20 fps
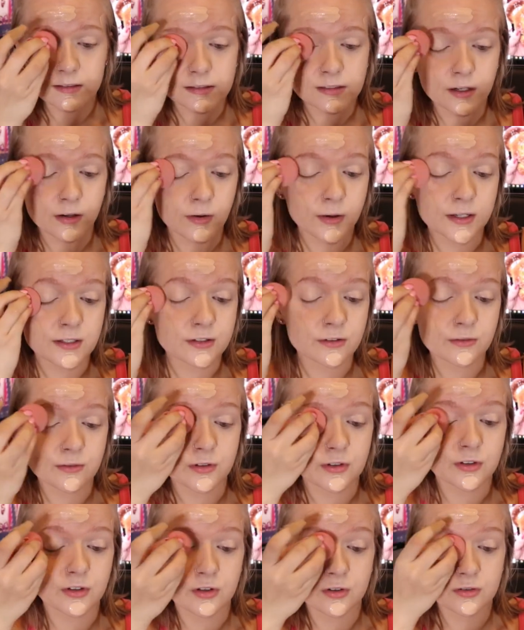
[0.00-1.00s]
So I
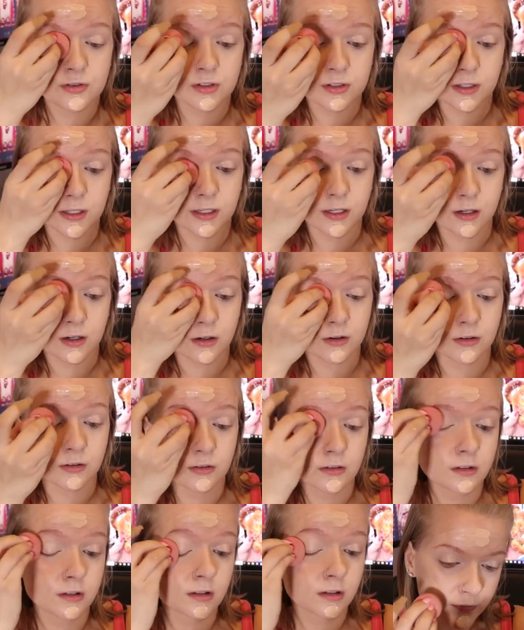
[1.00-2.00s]
don't usually
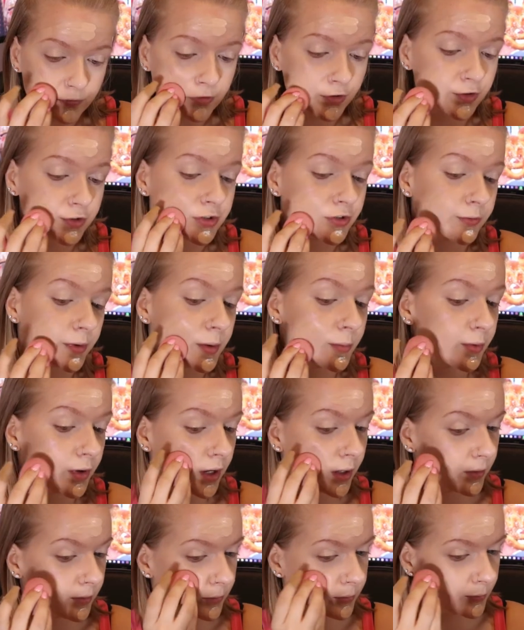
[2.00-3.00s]
go for dewy
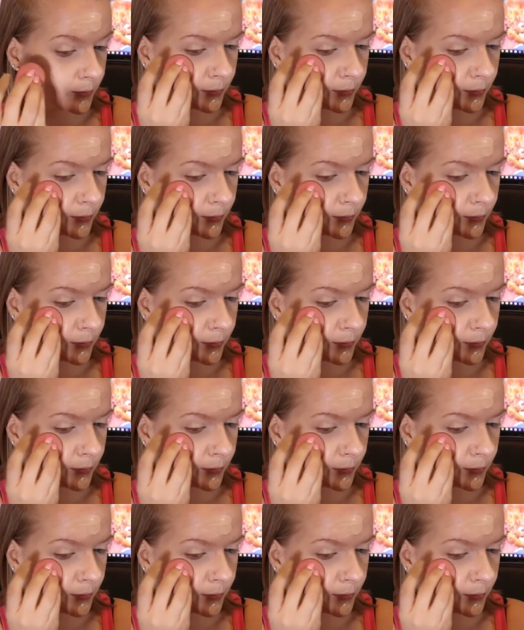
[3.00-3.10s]
prim